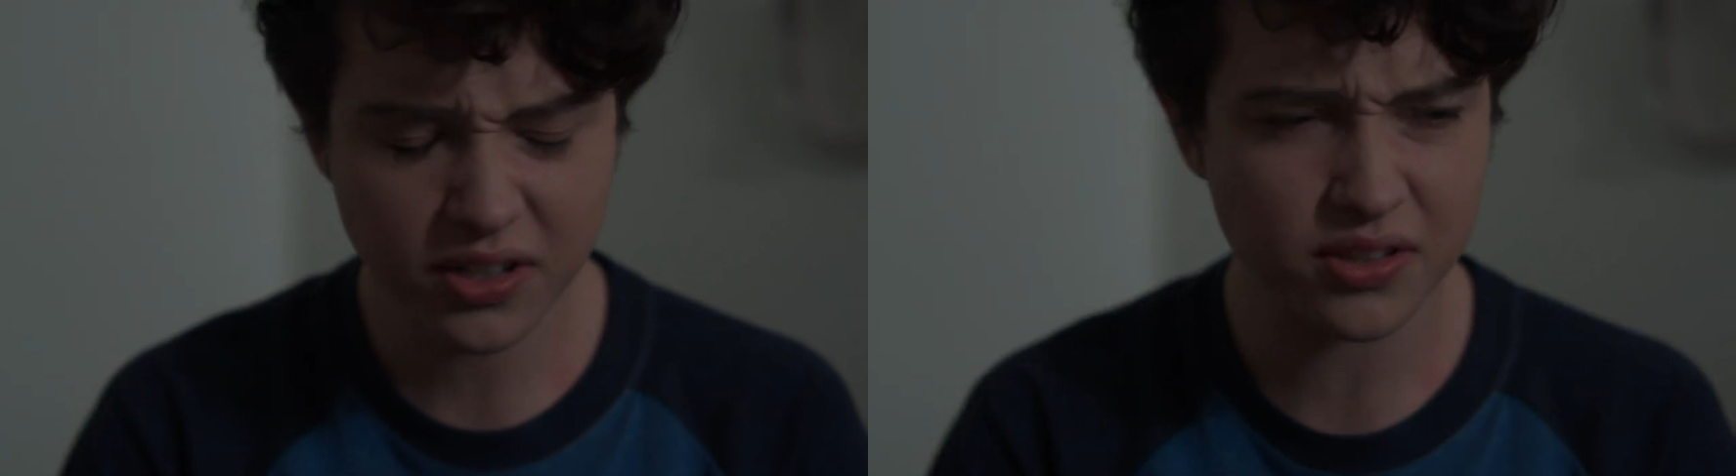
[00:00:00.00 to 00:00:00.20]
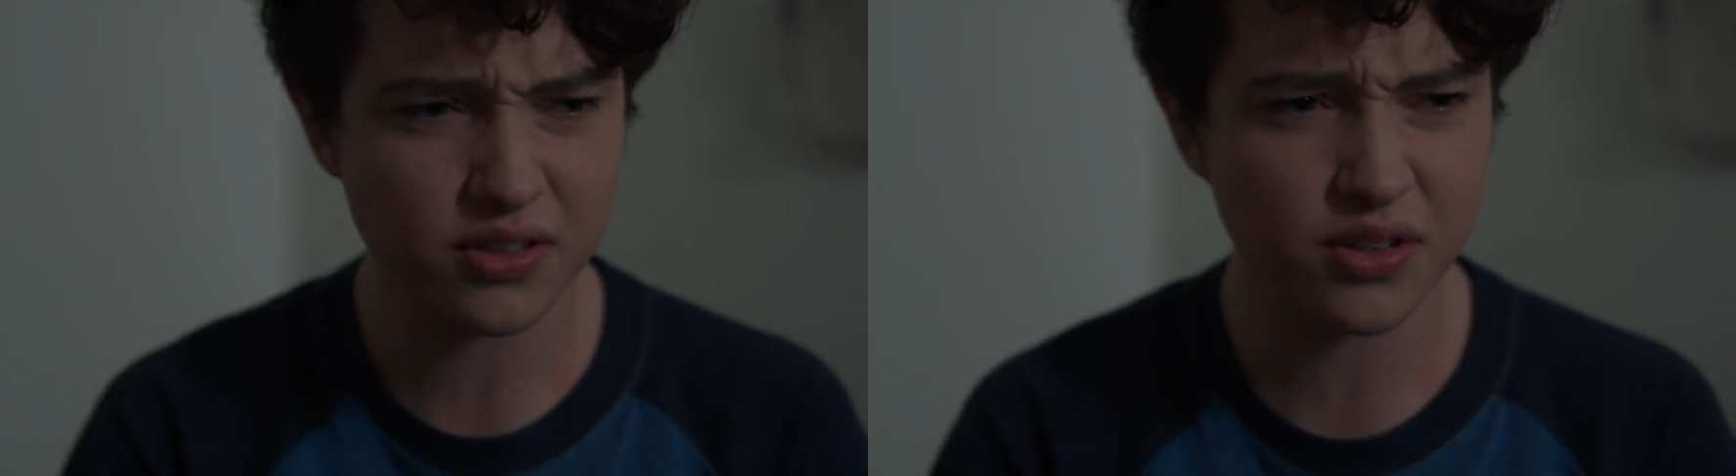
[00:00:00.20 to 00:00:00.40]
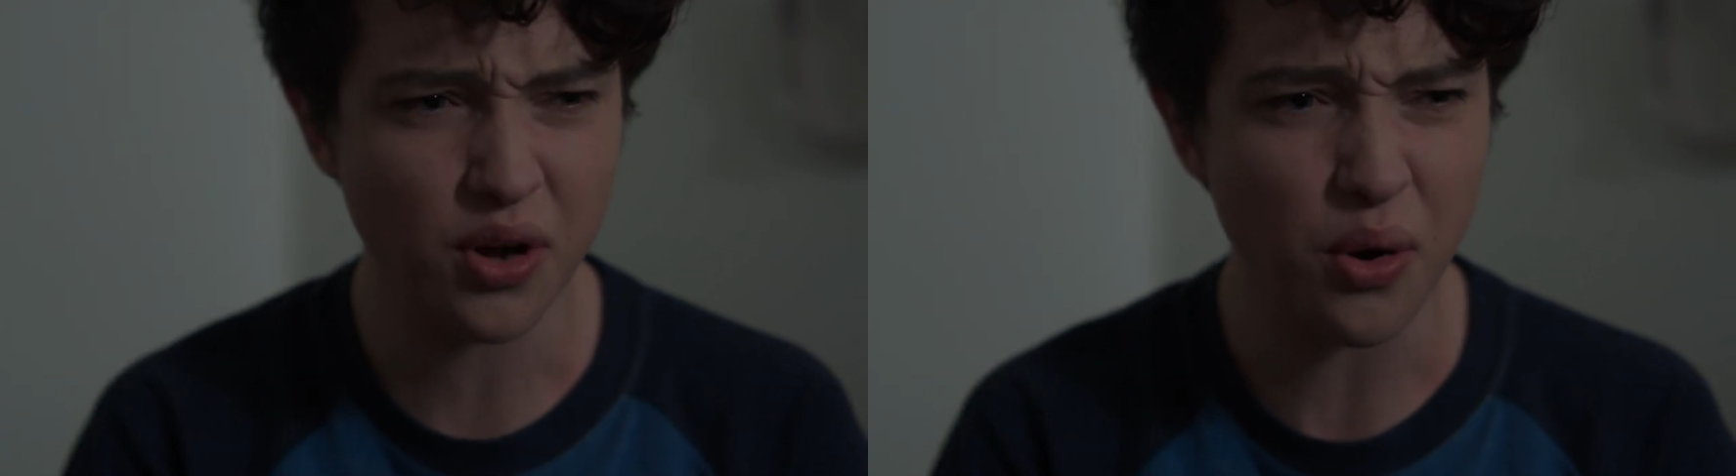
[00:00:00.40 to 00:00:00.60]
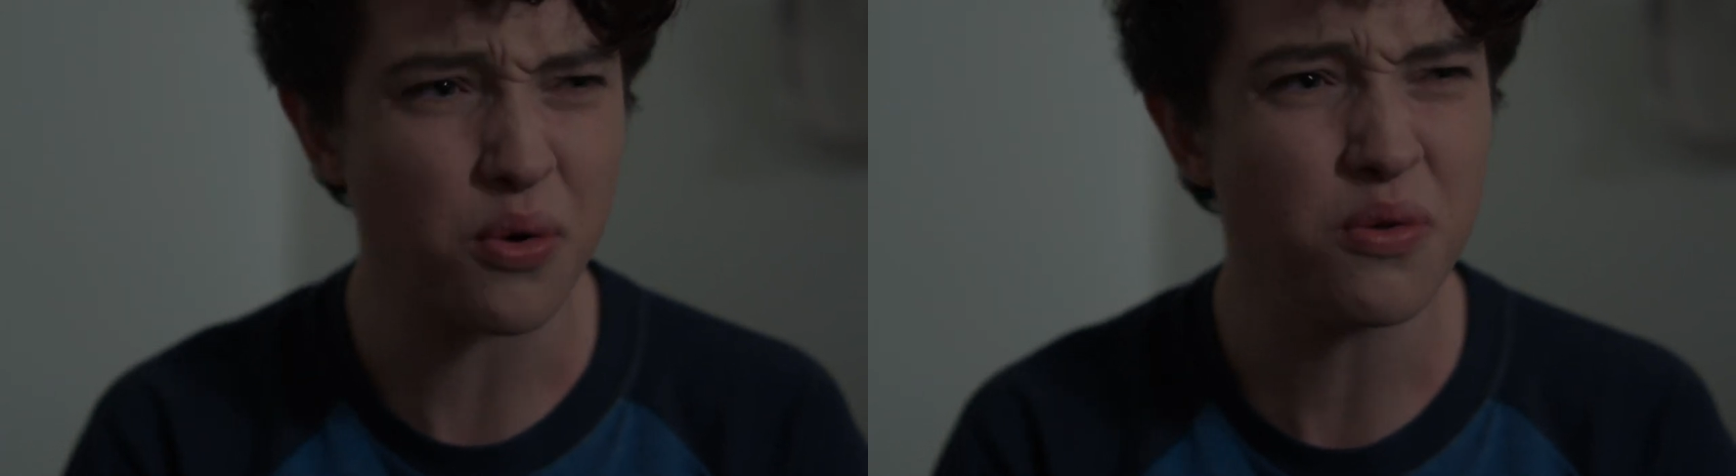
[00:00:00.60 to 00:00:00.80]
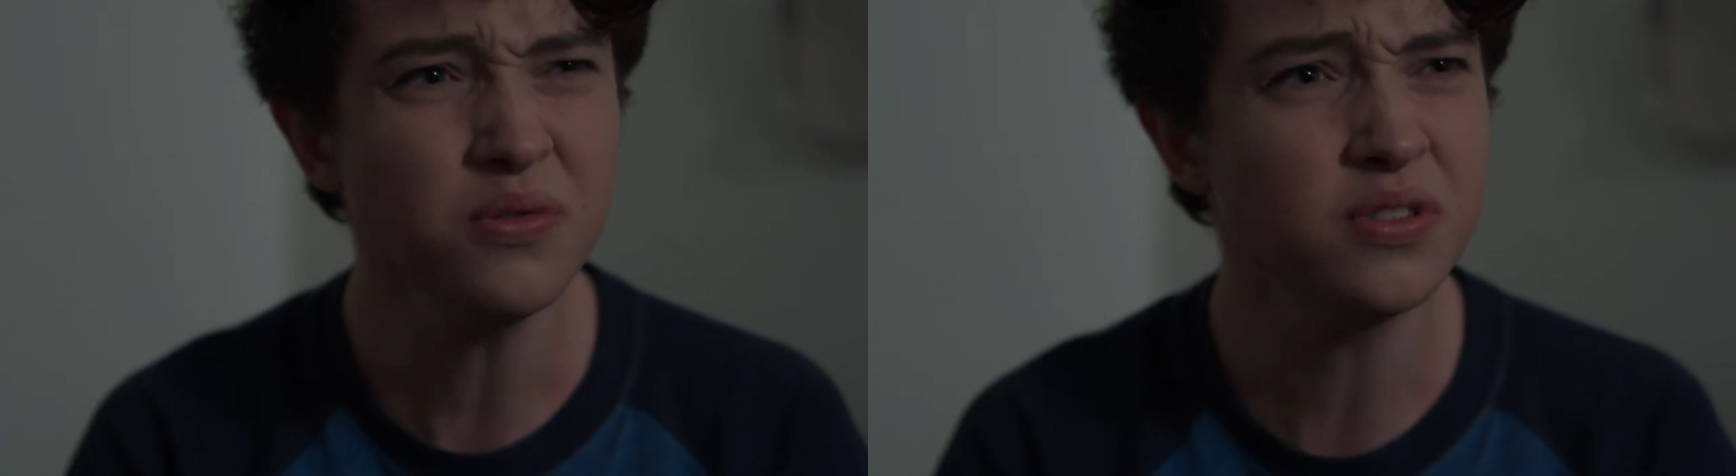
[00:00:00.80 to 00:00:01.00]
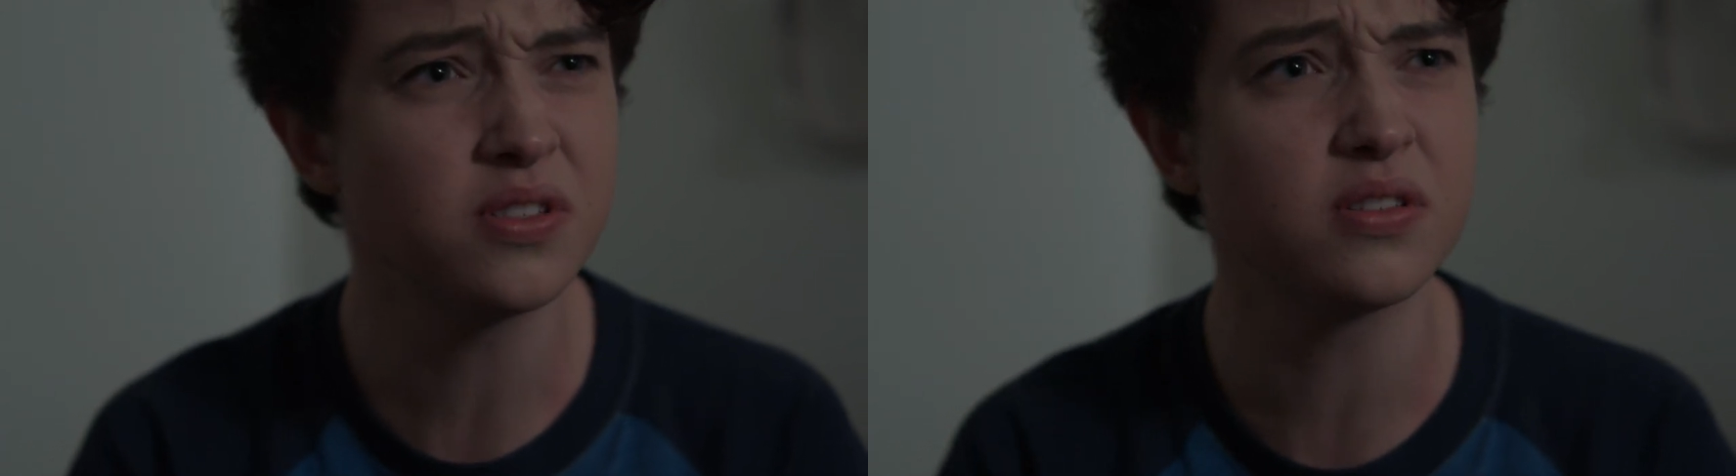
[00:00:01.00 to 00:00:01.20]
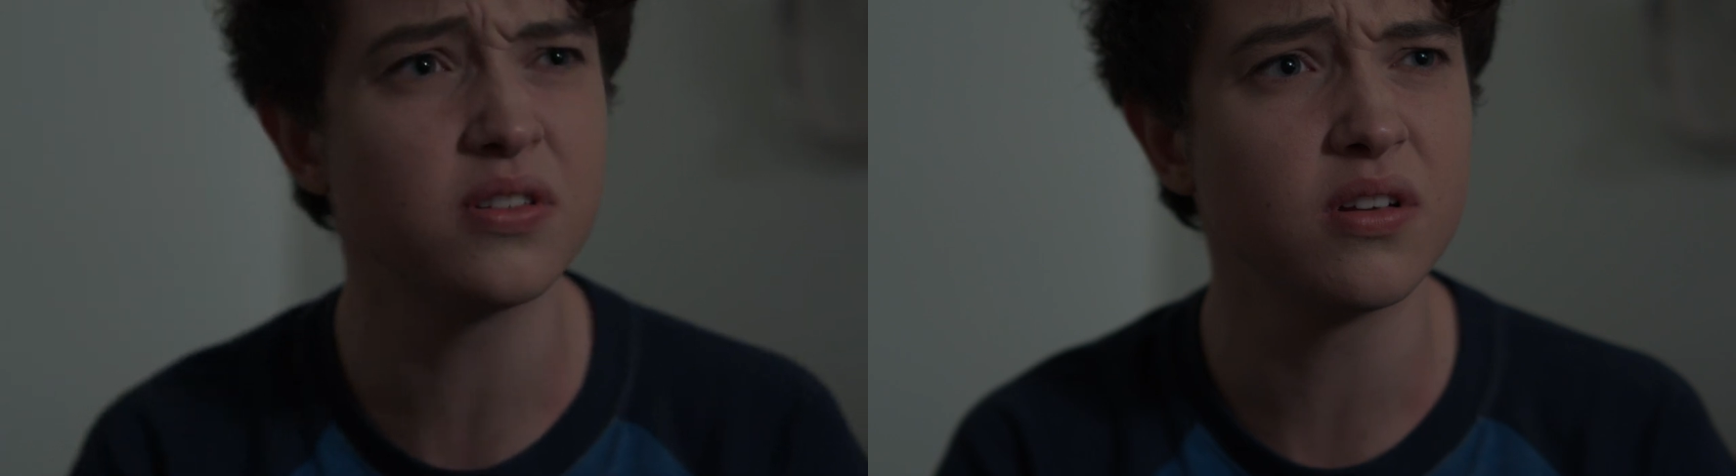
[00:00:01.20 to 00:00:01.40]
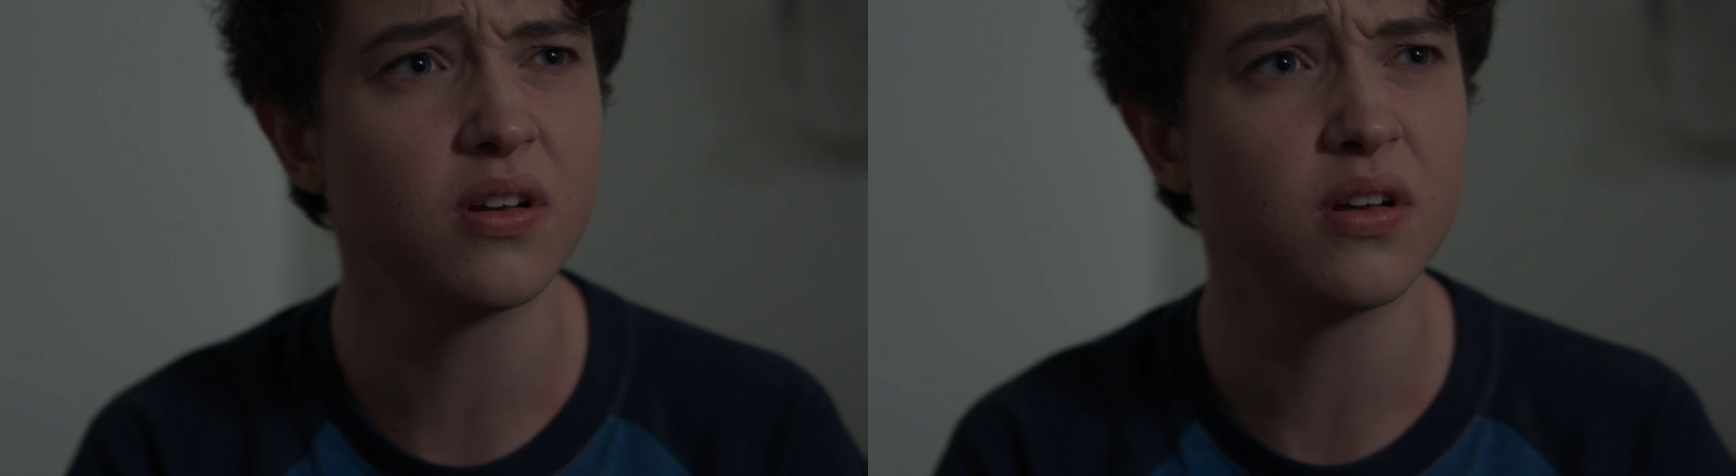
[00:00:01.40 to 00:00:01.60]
in cahoots?